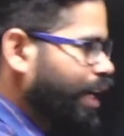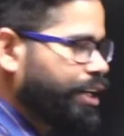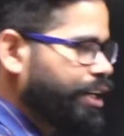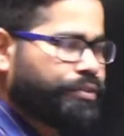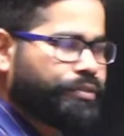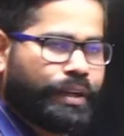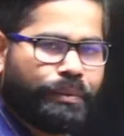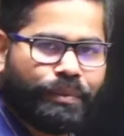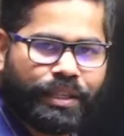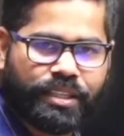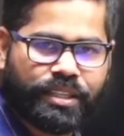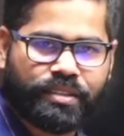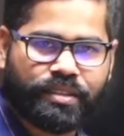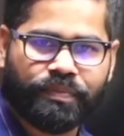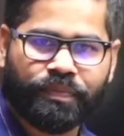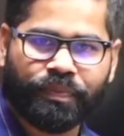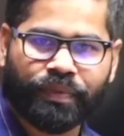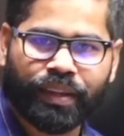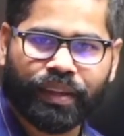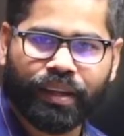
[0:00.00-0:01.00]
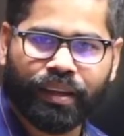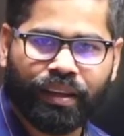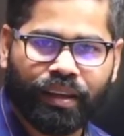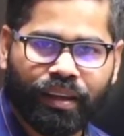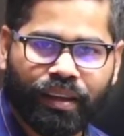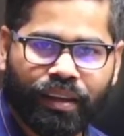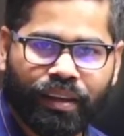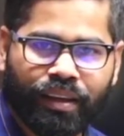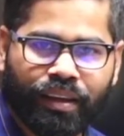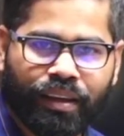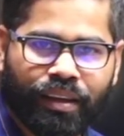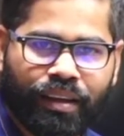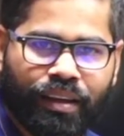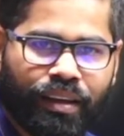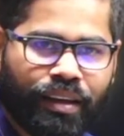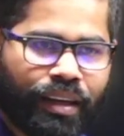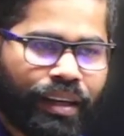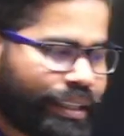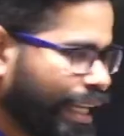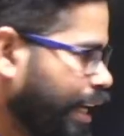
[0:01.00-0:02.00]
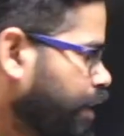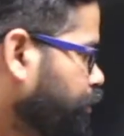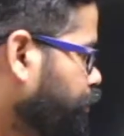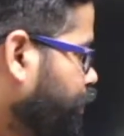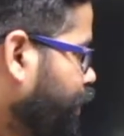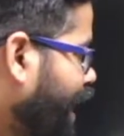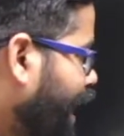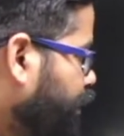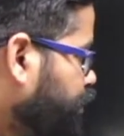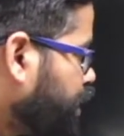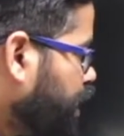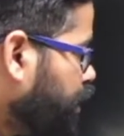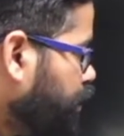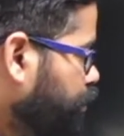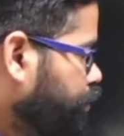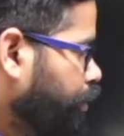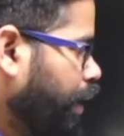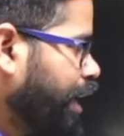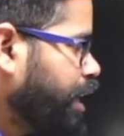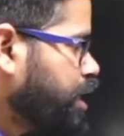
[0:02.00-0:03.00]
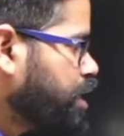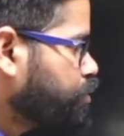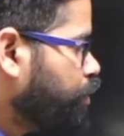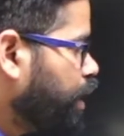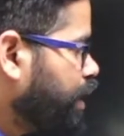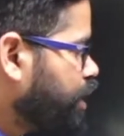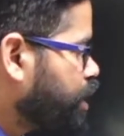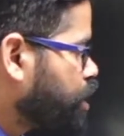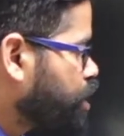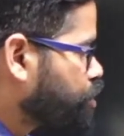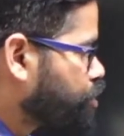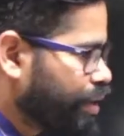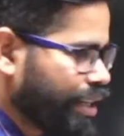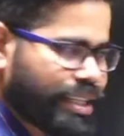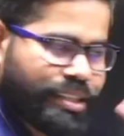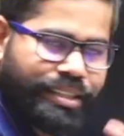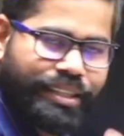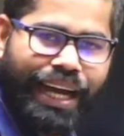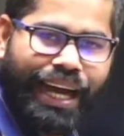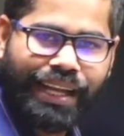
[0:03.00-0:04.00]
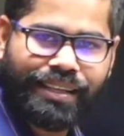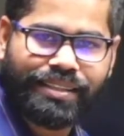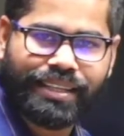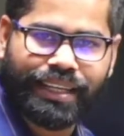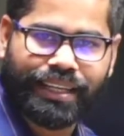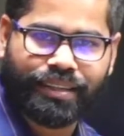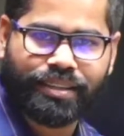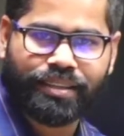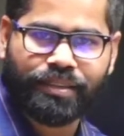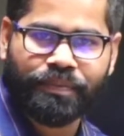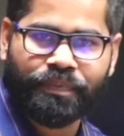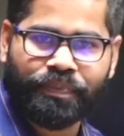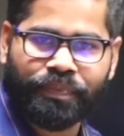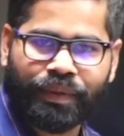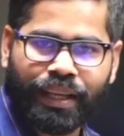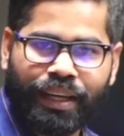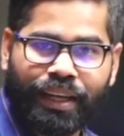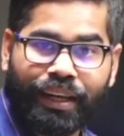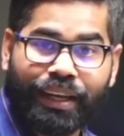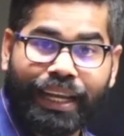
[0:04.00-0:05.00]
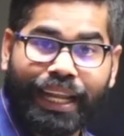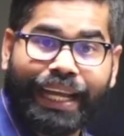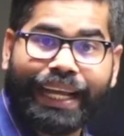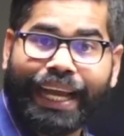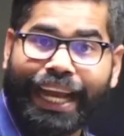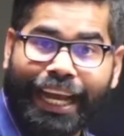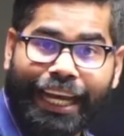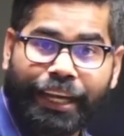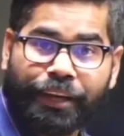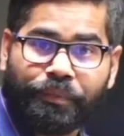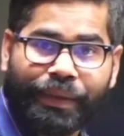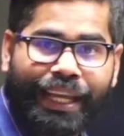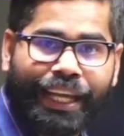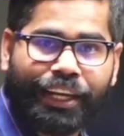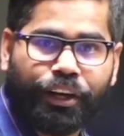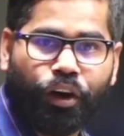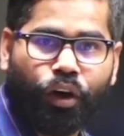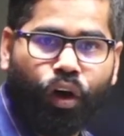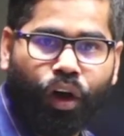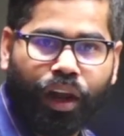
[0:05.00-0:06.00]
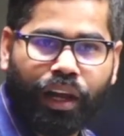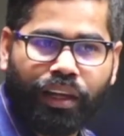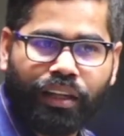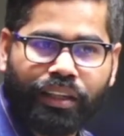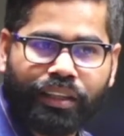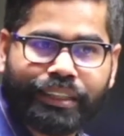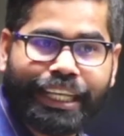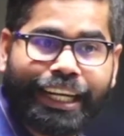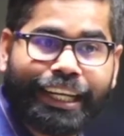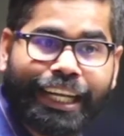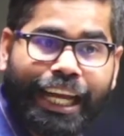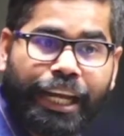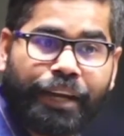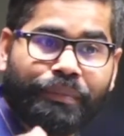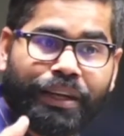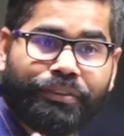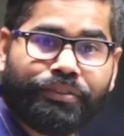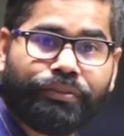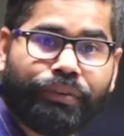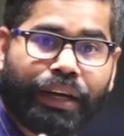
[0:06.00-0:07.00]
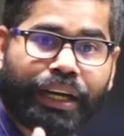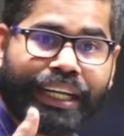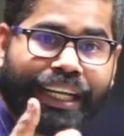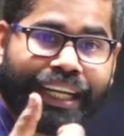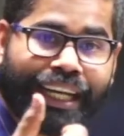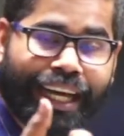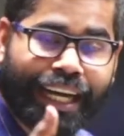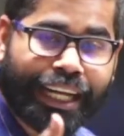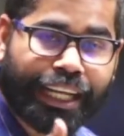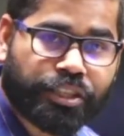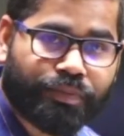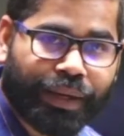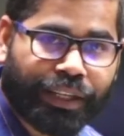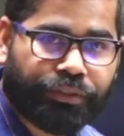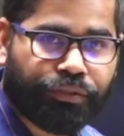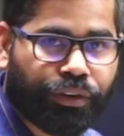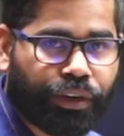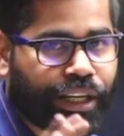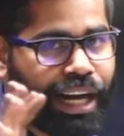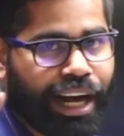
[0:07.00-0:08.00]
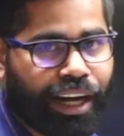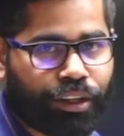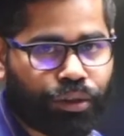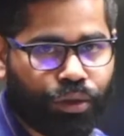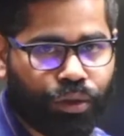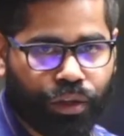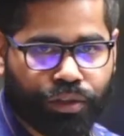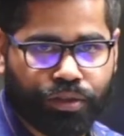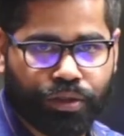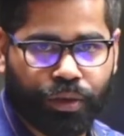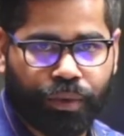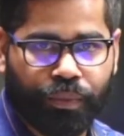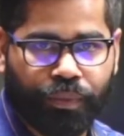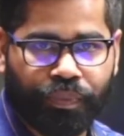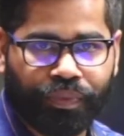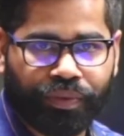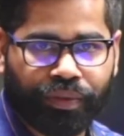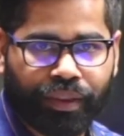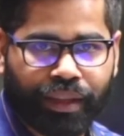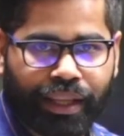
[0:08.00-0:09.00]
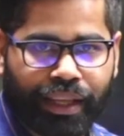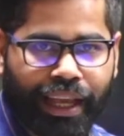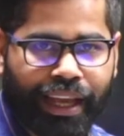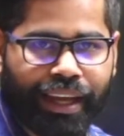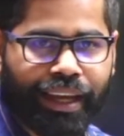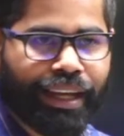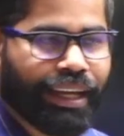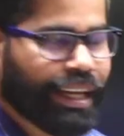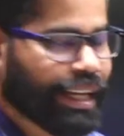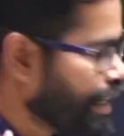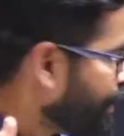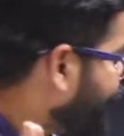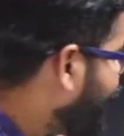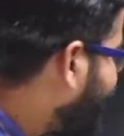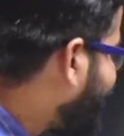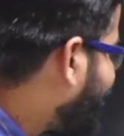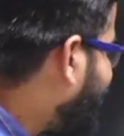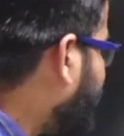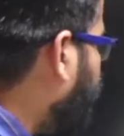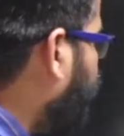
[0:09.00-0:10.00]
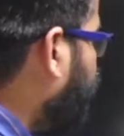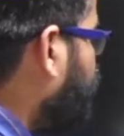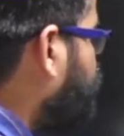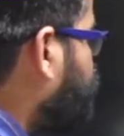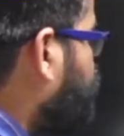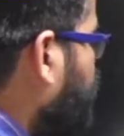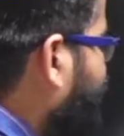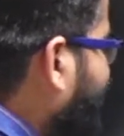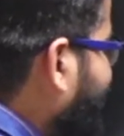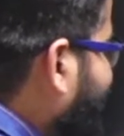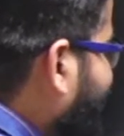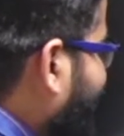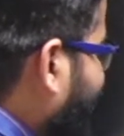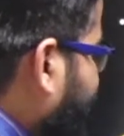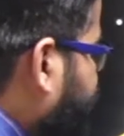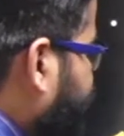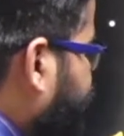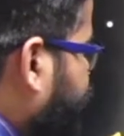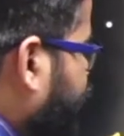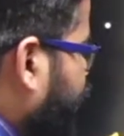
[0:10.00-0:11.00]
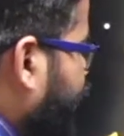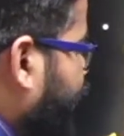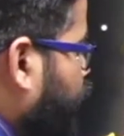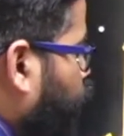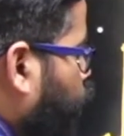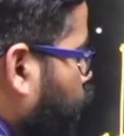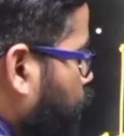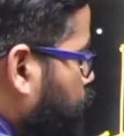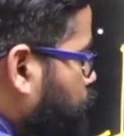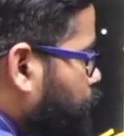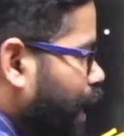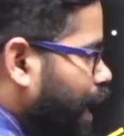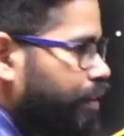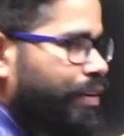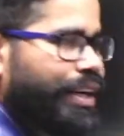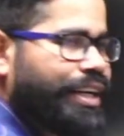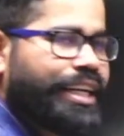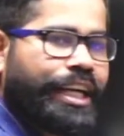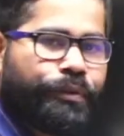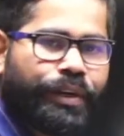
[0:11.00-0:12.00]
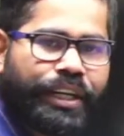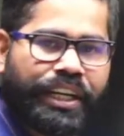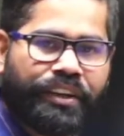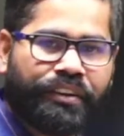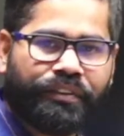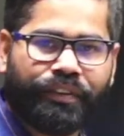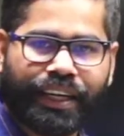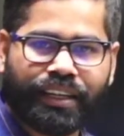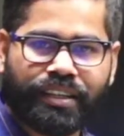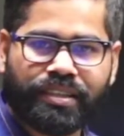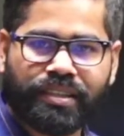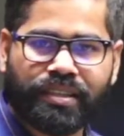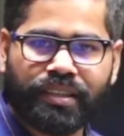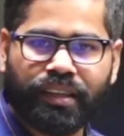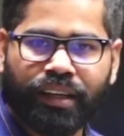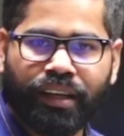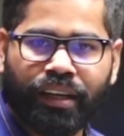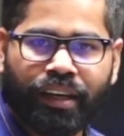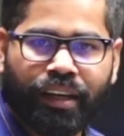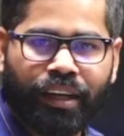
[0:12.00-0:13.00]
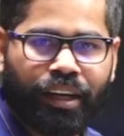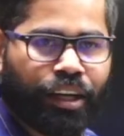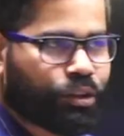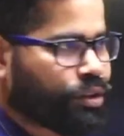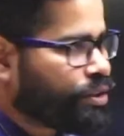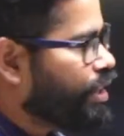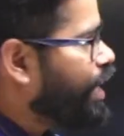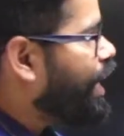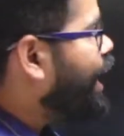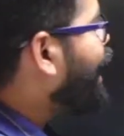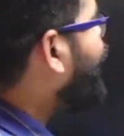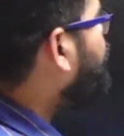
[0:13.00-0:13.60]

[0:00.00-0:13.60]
famous. Then we have the funds for distressed assets like NP and all, there can be a funding arrangement for that also. Okay. There can also be debt fund or private equity funds. So they are